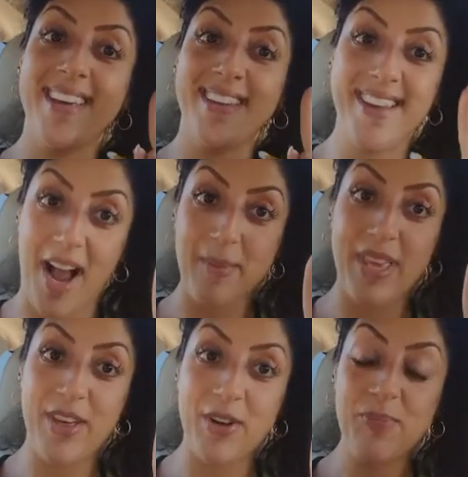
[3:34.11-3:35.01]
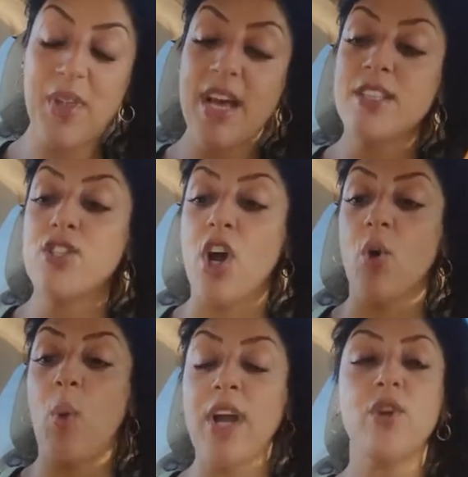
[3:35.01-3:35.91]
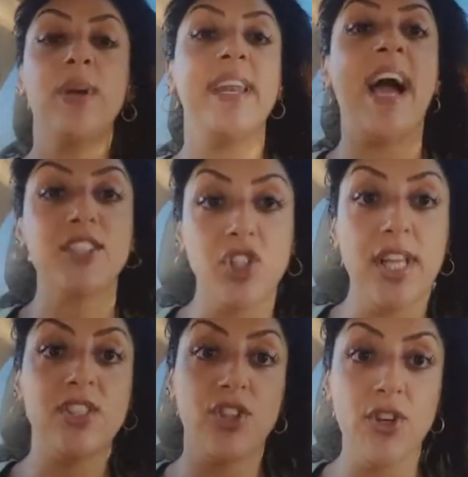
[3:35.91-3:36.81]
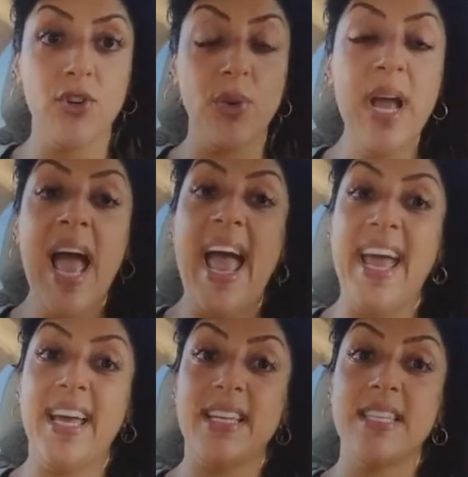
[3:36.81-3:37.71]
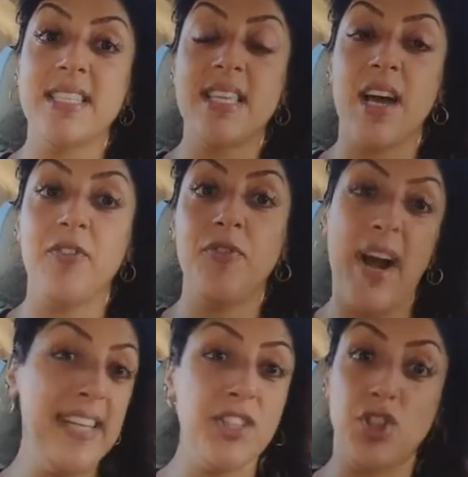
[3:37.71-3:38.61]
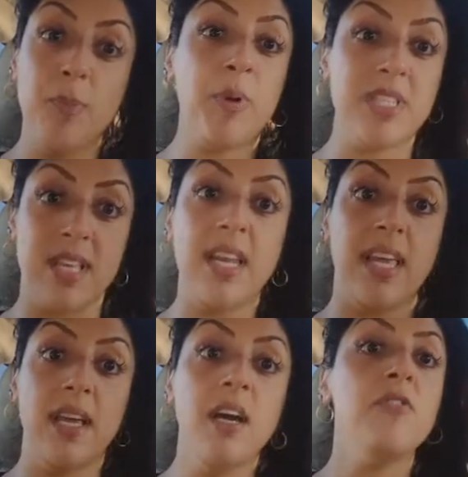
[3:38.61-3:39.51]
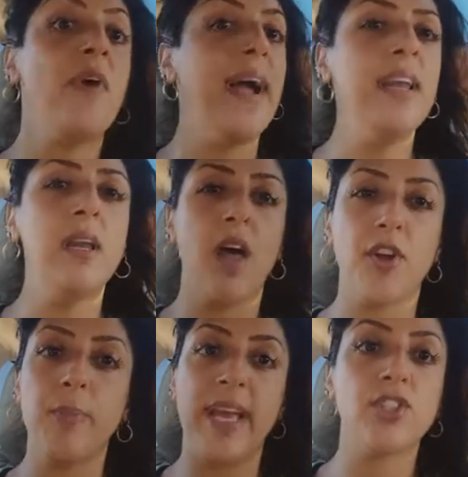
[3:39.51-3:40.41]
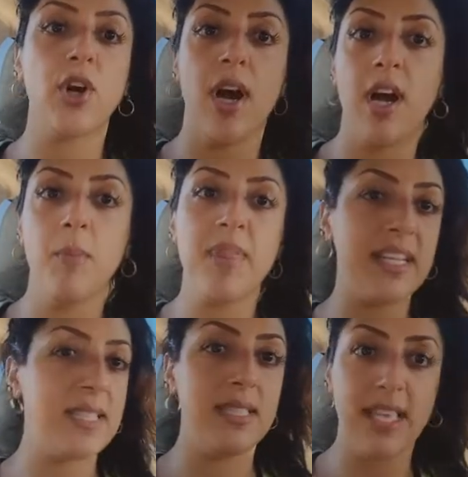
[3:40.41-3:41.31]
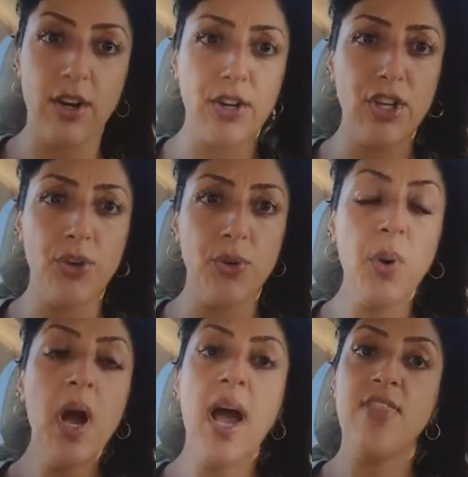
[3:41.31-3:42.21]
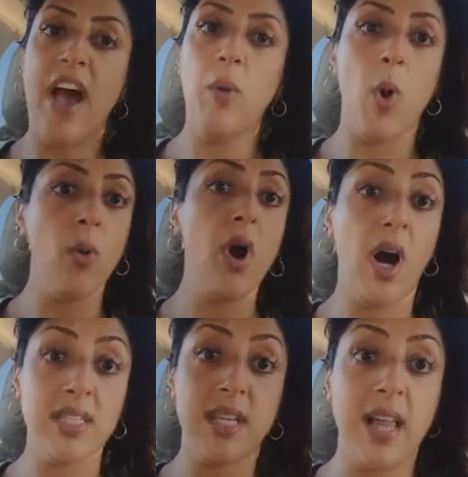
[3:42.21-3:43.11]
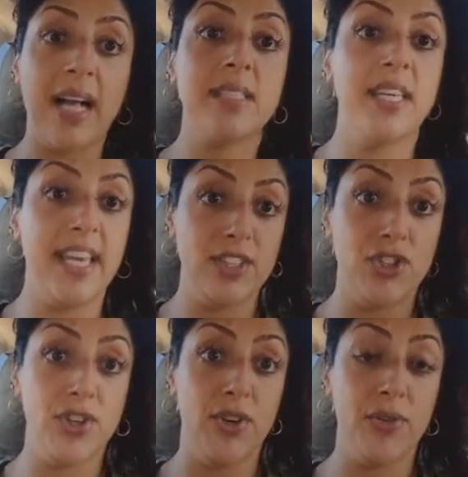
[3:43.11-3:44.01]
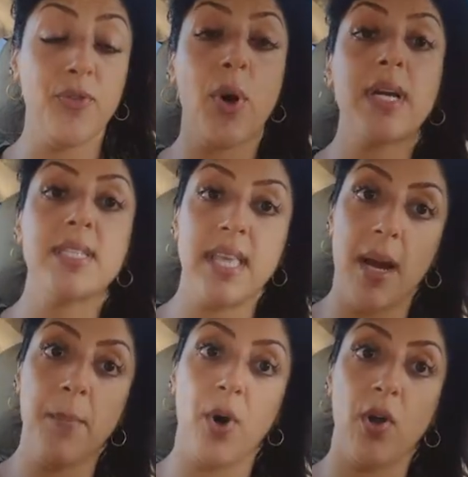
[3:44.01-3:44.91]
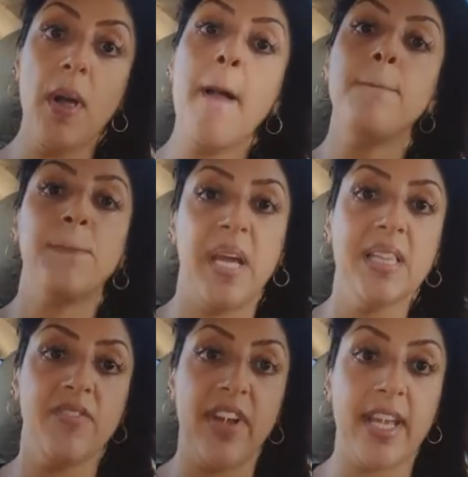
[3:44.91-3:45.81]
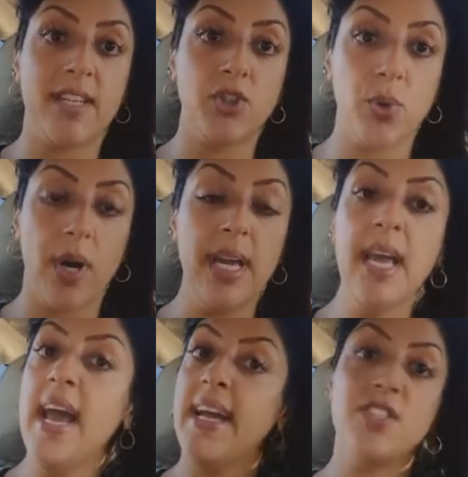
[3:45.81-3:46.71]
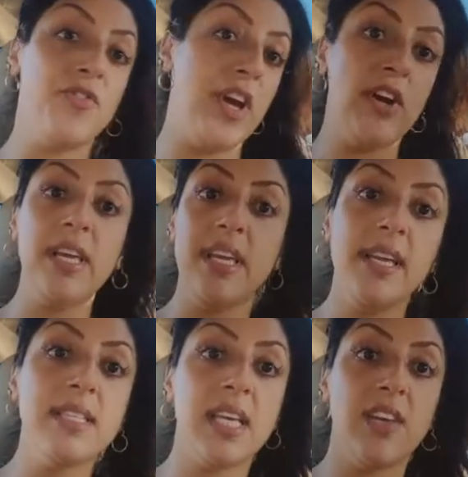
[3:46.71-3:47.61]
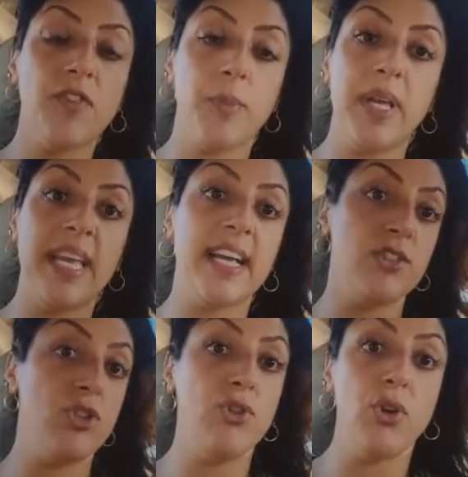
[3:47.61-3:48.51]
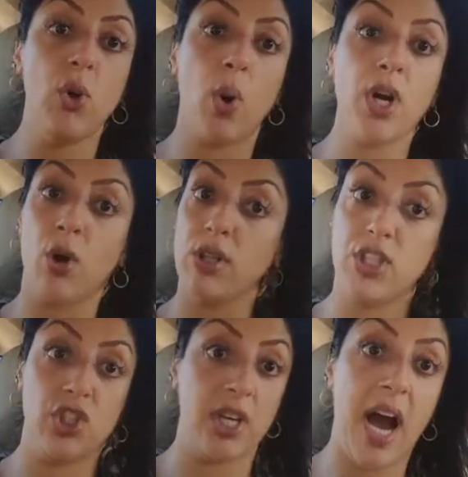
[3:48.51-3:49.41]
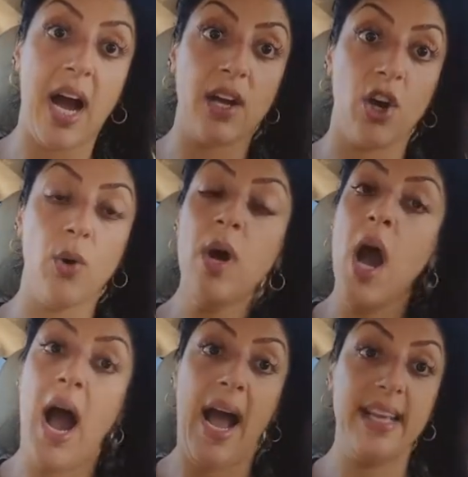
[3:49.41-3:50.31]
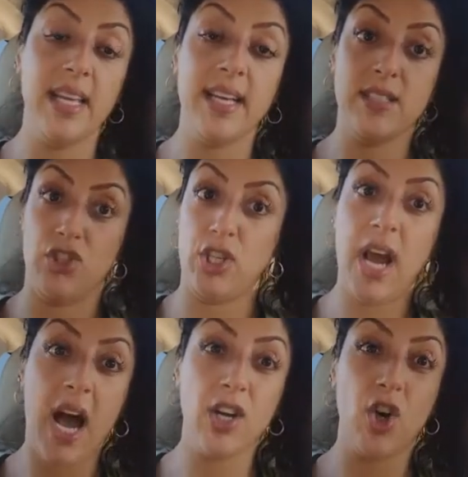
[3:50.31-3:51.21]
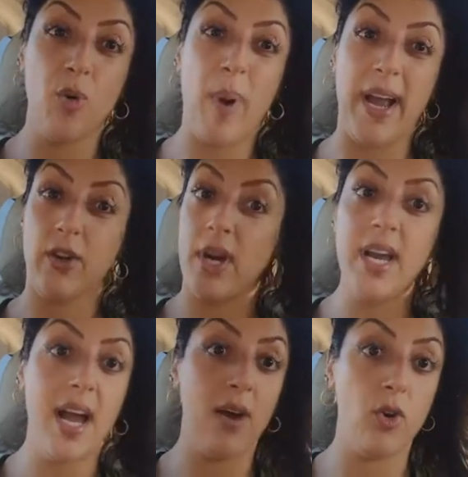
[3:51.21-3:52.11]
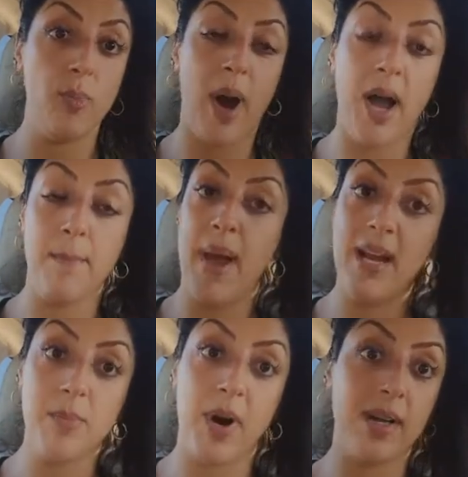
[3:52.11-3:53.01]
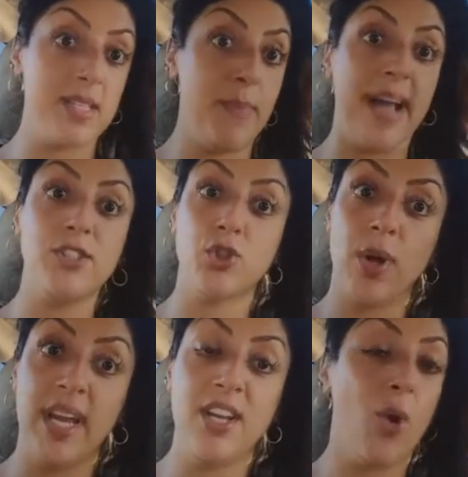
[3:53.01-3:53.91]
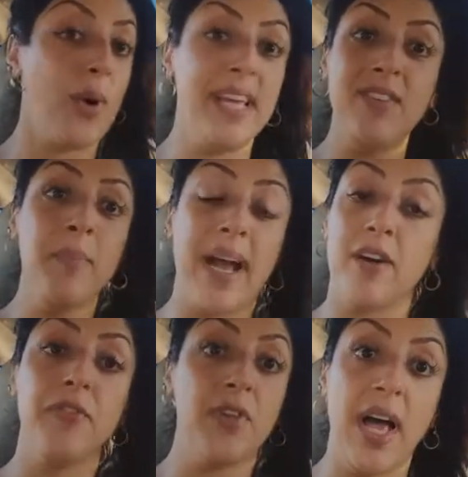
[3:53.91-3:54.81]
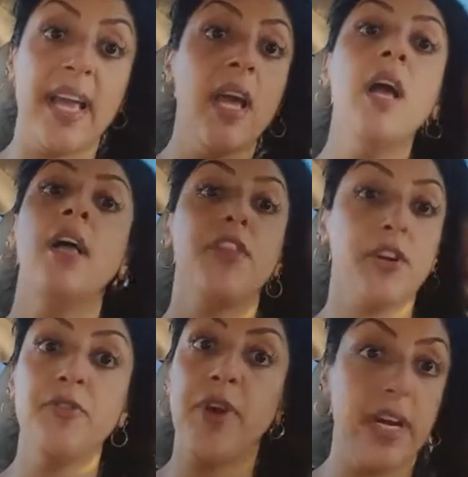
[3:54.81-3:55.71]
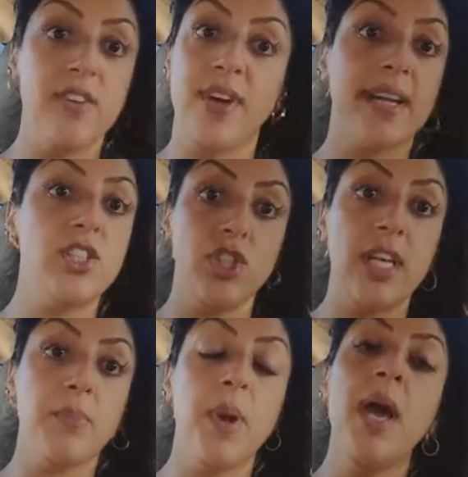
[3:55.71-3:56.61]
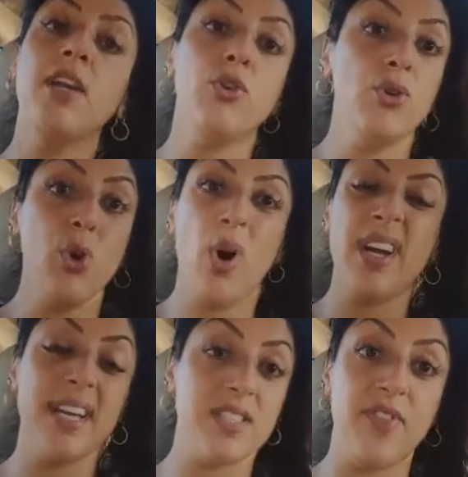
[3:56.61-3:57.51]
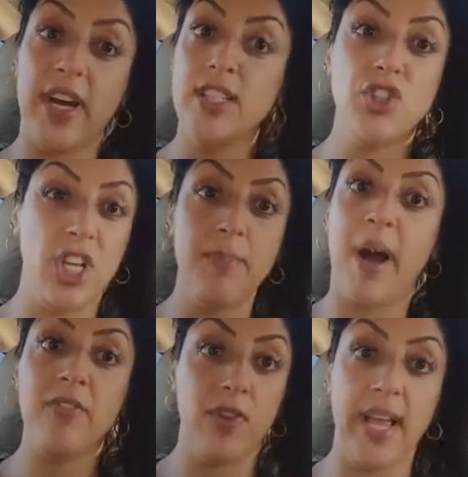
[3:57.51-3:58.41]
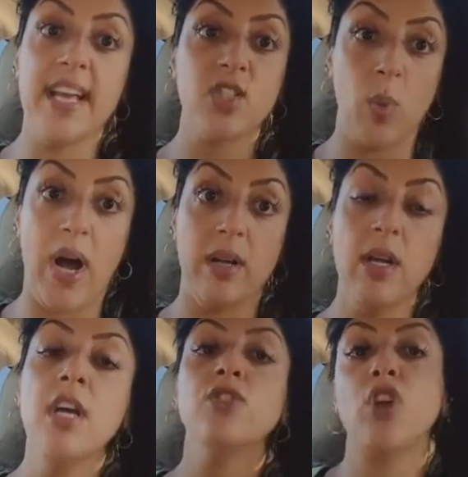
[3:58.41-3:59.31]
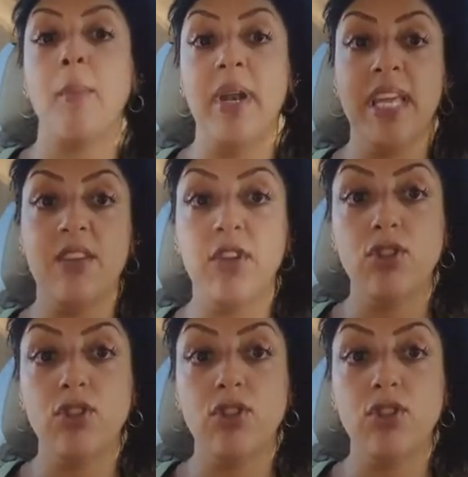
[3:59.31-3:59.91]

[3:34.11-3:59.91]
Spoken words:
Not me though. So what you can actually do is find a cheaper city, find another major hub that's near you that won't cost a lot to get to you. For example, me living in Detroit, it's very easy for me to get to New York or to Chicago. I can get to Chicago by Greyhound, by Megabus, by train, or even by a flight. They're very, very cheap. New York is very cheap by flight as well. So I'm going to give you